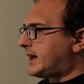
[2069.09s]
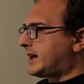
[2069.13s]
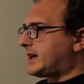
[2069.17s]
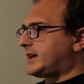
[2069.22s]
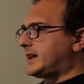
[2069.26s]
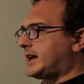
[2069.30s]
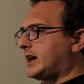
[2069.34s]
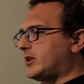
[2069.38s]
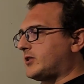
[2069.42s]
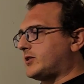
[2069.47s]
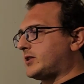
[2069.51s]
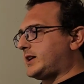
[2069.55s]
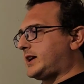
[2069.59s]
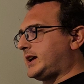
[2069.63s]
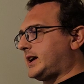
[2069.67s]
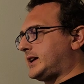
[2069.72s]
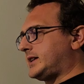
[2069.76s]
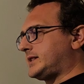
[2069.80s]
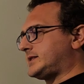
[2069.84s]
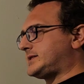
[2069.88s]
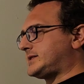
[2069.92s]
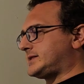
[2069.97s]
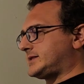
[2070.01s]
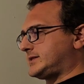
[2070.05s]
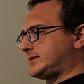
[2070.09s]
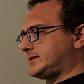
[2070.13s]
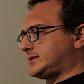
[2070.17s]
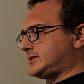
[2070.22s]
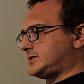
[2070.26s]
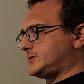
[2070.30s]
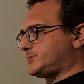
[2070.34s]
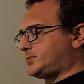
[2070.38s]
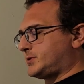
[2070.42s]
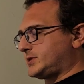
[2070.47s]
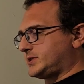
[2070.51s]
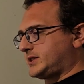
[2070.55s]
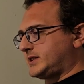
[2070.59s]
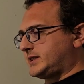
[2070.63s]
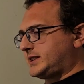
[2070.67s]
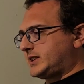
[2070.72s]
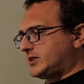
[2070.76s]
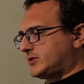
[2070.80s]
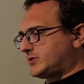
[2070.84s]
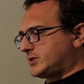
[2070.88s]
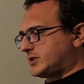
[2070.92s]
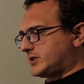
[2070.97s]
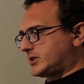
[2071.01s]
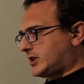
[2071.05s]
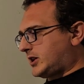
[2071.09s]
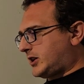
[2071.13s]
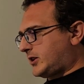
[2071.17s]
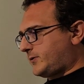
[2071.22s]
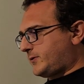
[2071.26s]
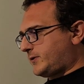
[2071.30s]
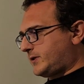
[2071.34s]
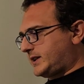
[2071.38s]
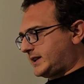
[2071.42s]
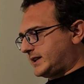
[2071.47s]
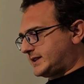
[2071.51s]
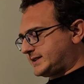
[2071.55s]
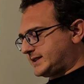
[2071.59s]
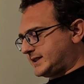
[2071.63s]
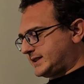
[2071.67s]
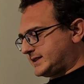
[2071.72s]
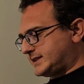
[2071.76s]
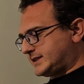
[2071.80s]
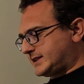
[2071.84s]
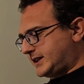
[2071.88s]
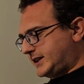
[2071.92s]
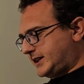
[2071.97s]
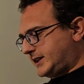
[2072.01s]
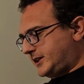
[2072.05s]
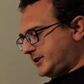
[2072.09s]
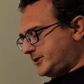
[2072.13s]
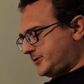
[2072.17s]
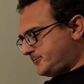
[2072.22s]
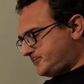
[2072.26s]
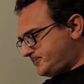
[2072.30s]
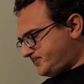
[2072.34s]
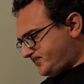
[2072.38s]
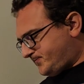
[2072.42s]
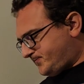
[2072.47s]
Now again, to put the nail in the coffin, as they say,